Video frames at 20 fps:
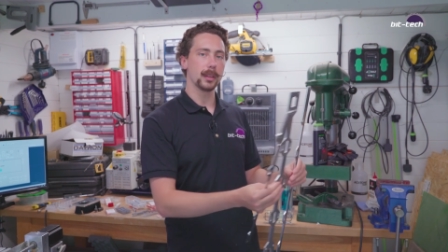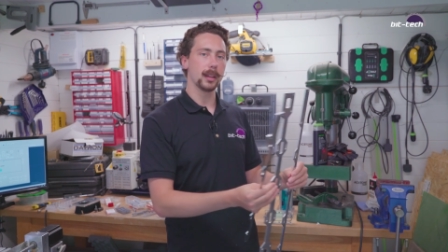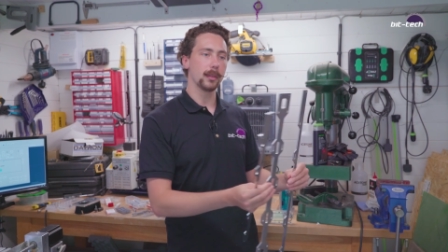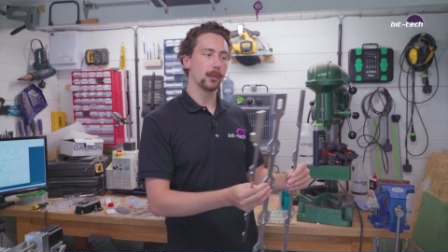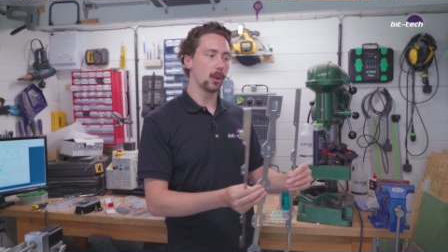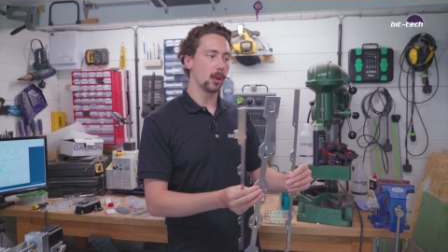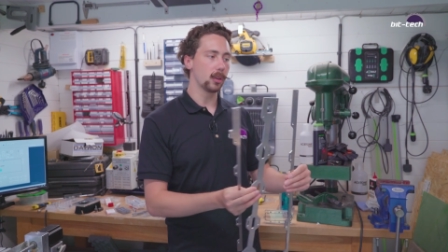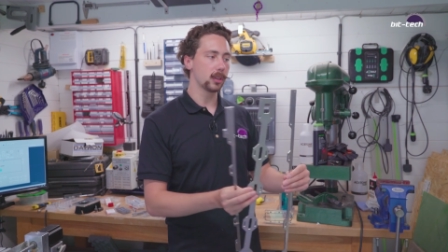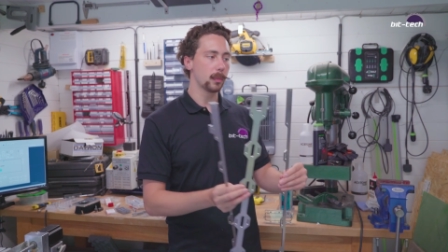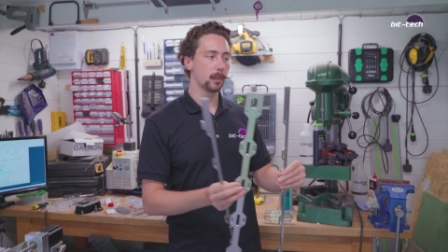And
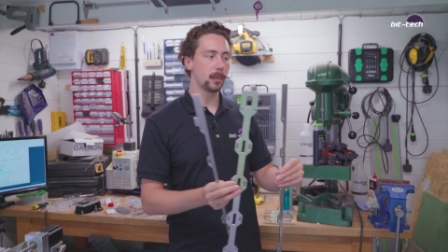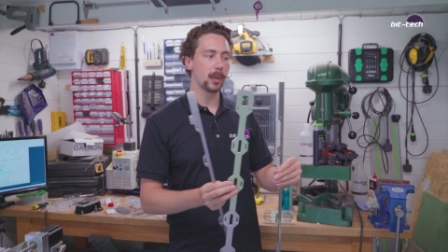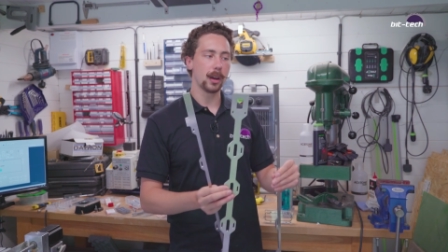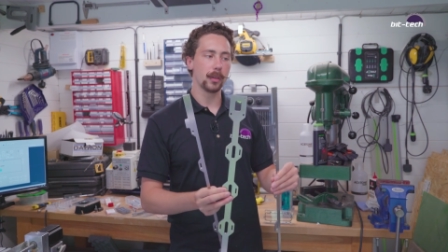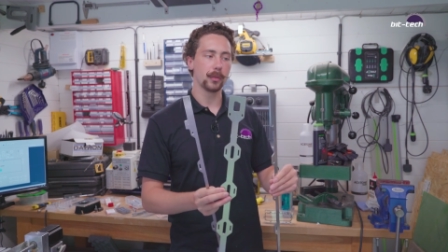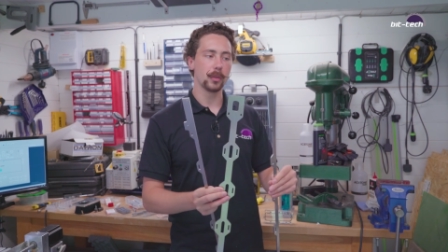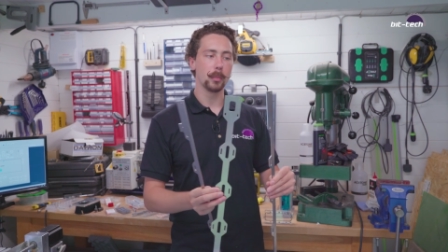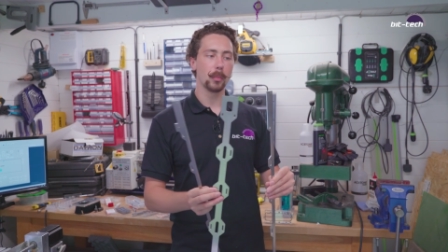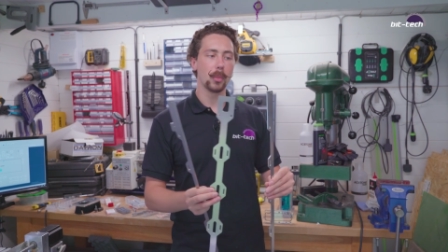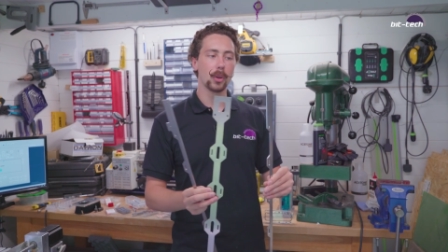they've got
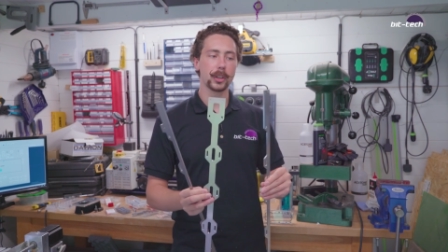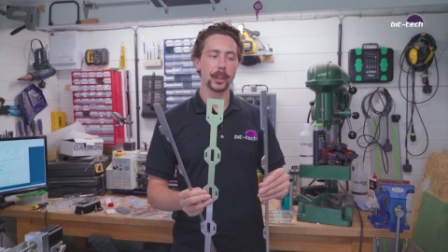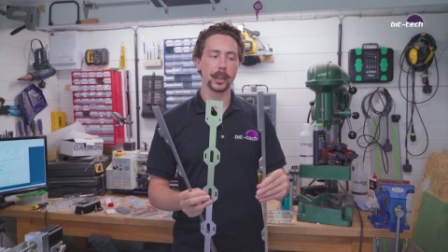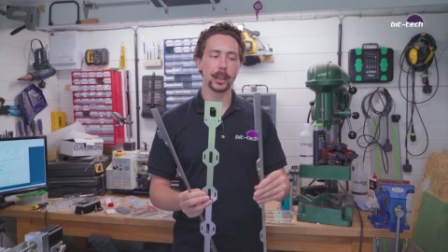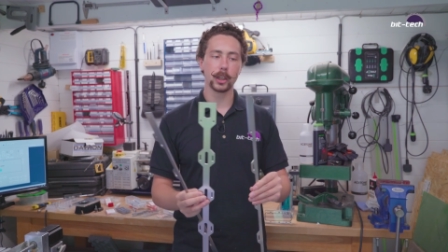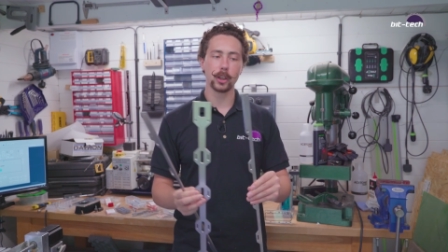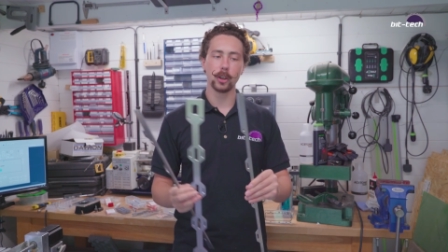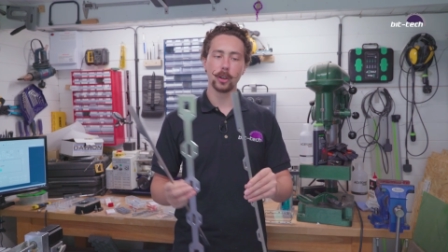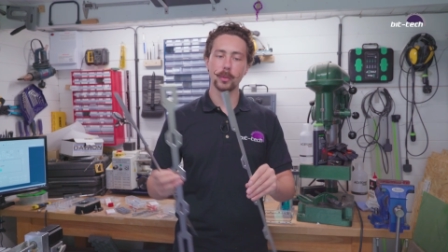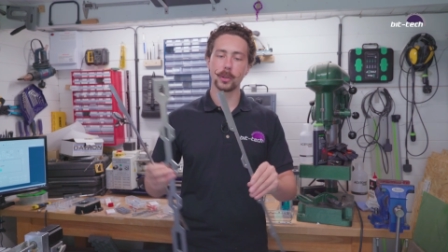Parvum
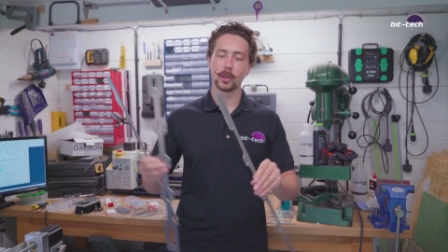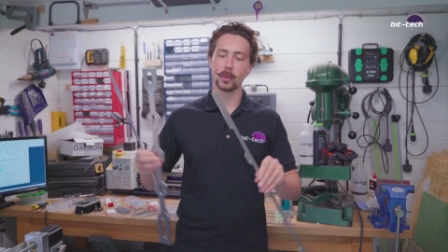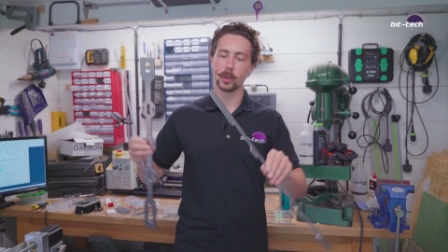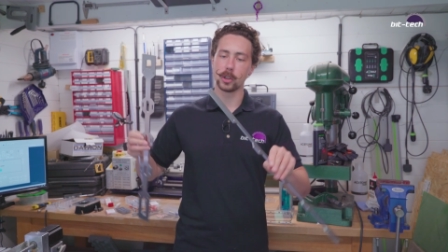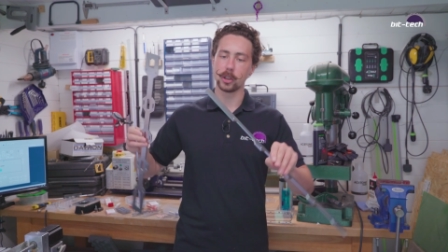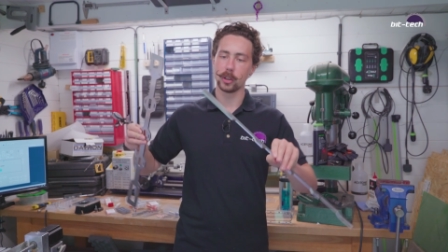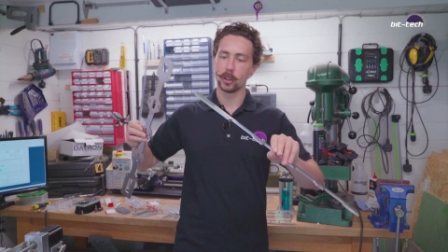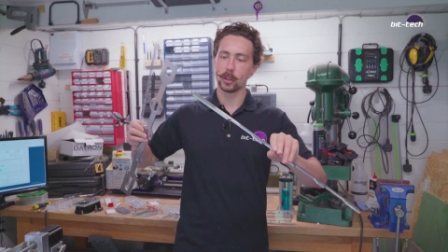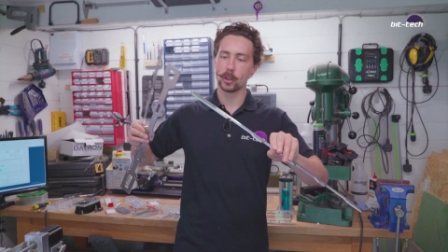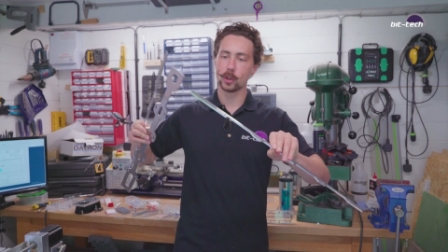modding cubes,
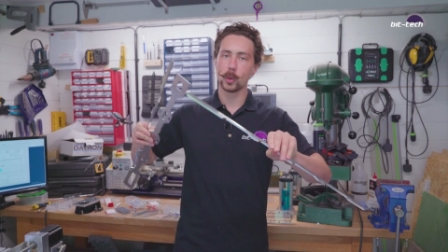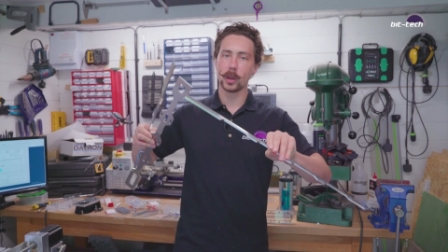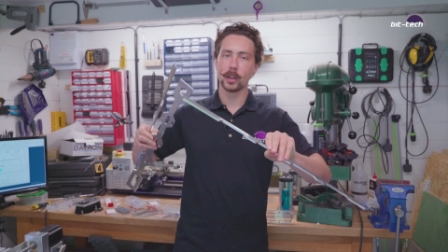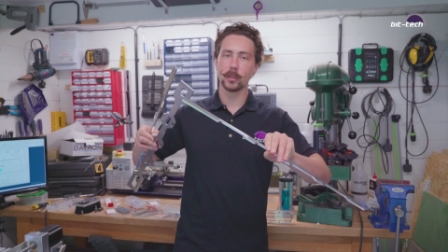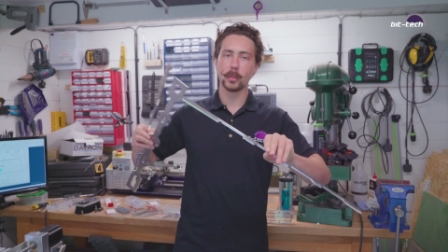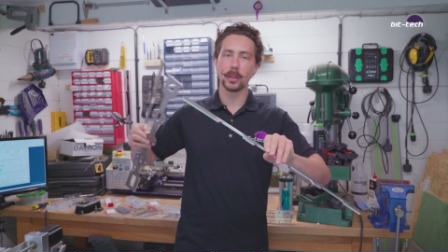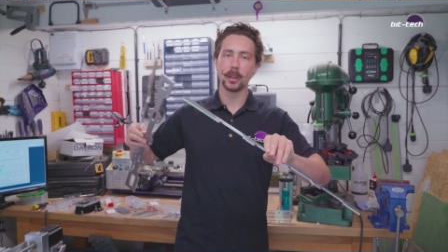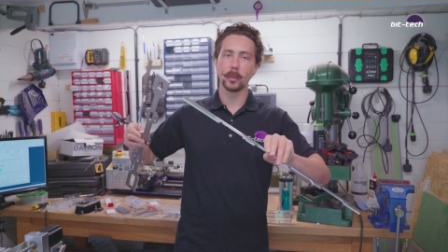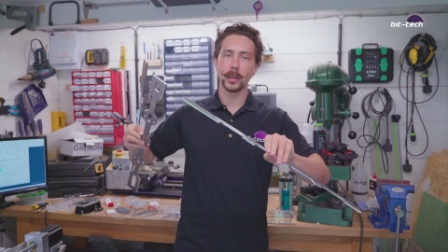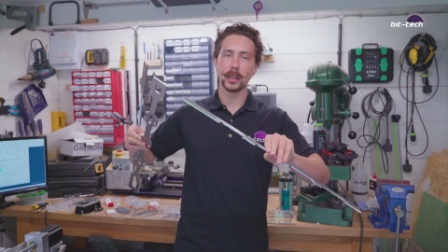which are
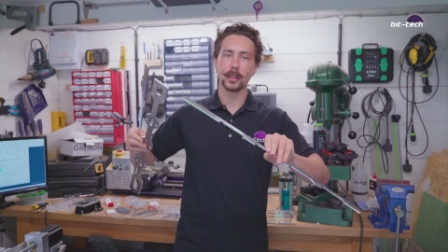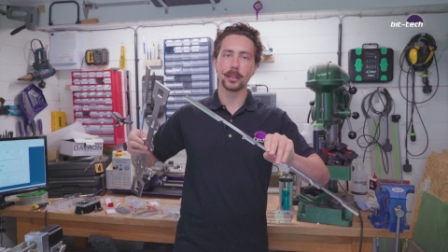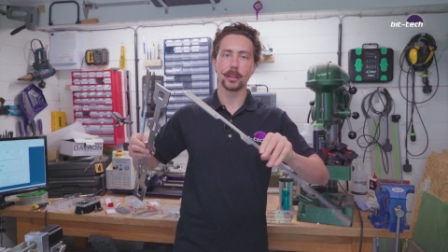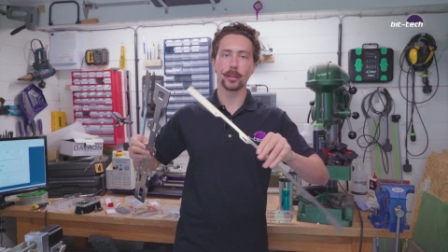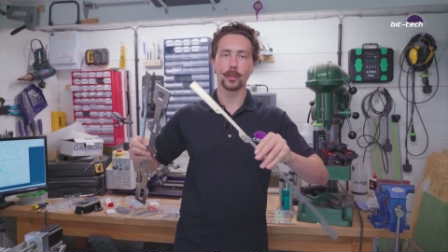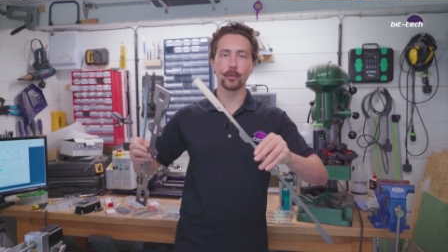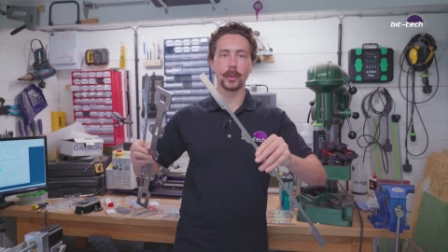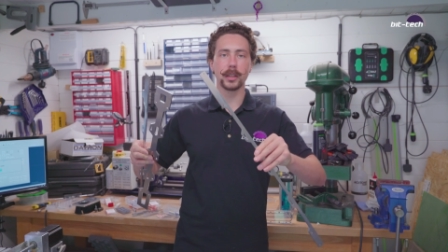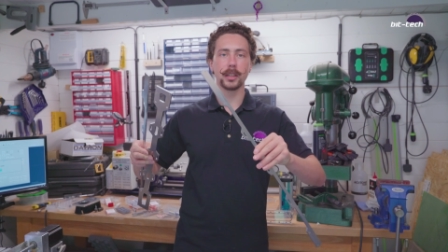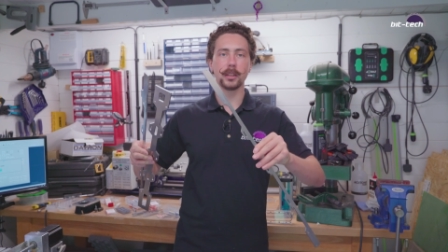twelve millimeter
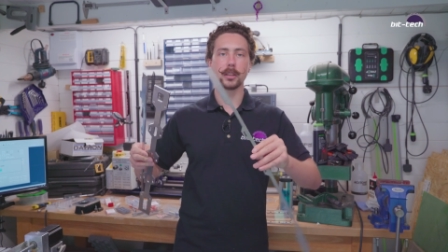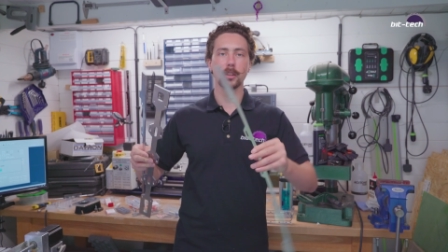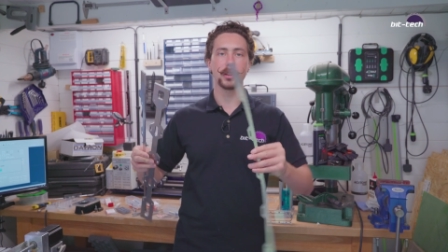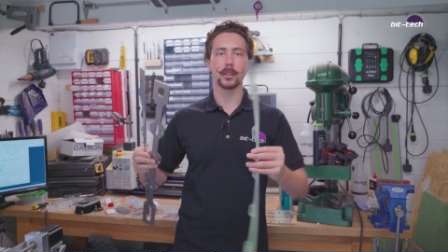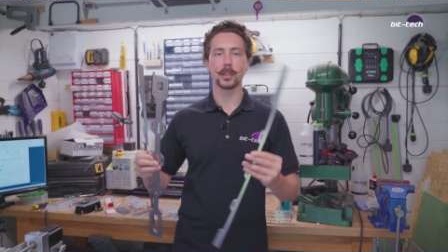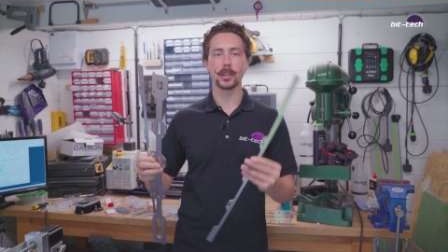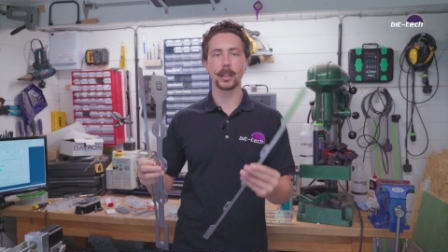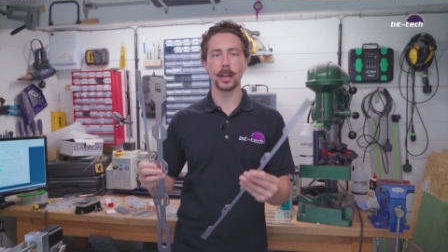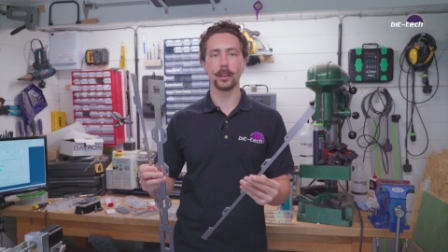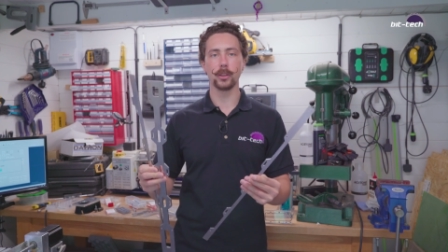threaded
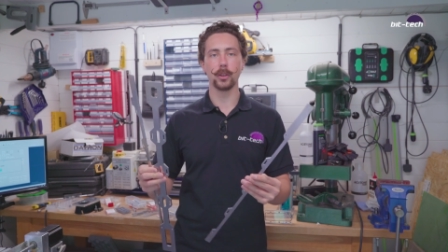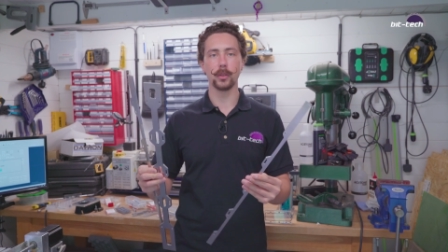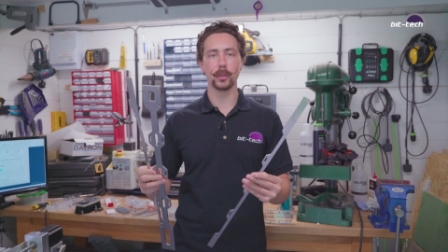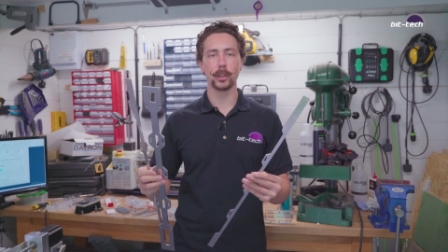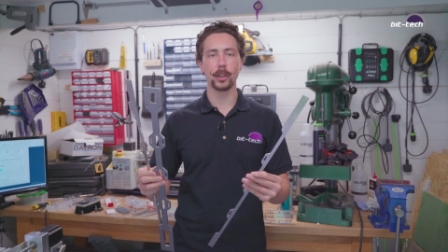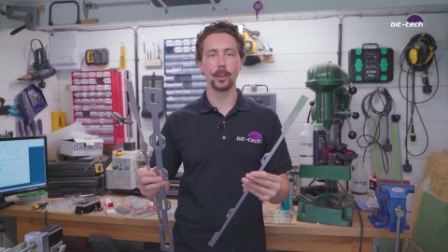standoff